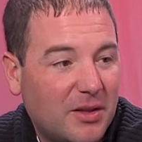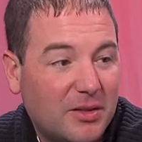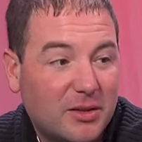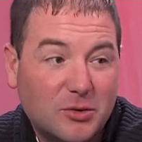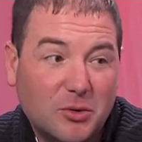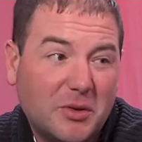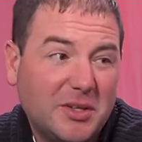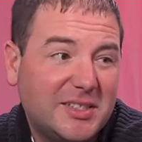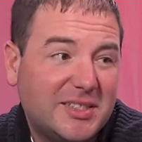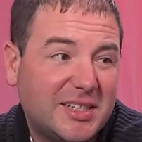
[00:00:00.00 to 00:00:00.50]

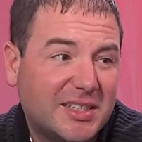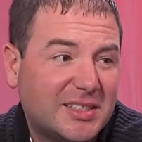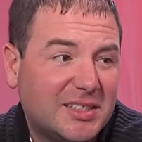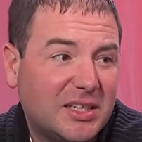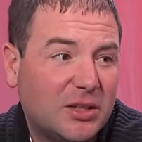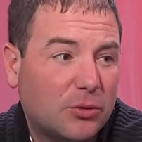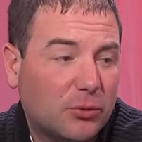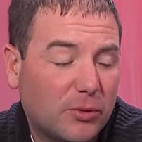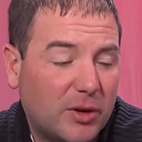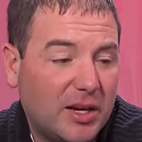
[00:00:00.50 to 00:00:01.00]
there's only
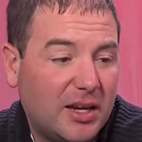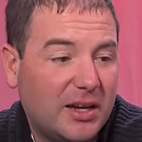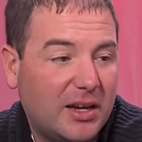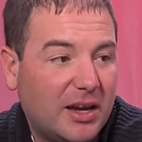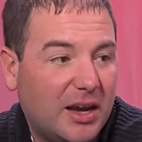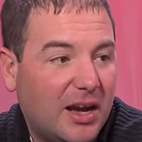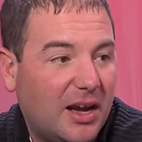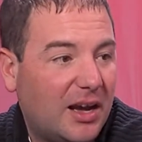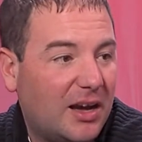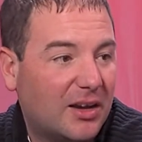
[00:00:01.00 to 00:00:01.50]
63
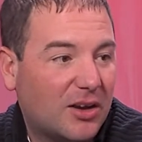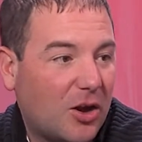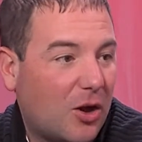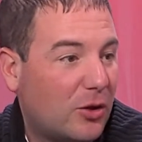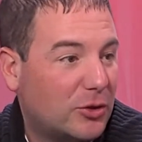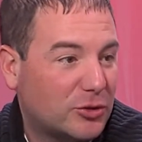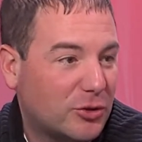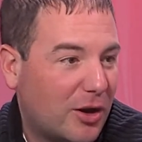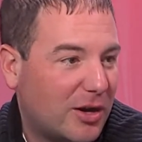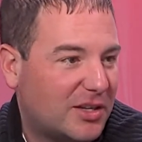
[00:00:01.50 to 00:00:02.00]
uh,
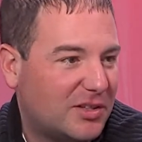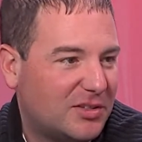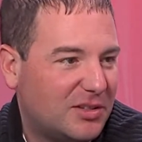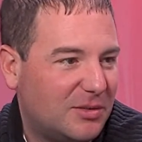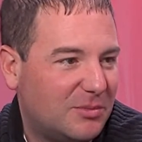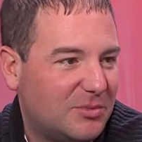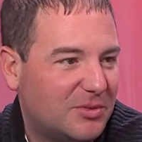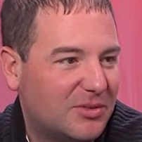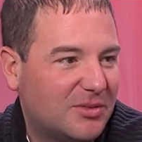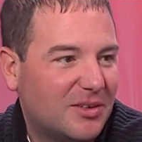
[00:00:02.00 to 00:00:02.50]
college hockey
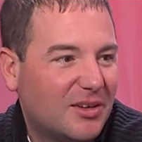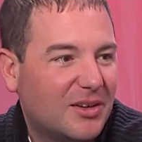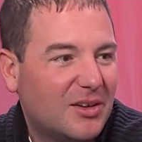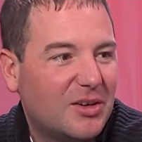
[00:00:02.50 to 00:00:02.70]
teams,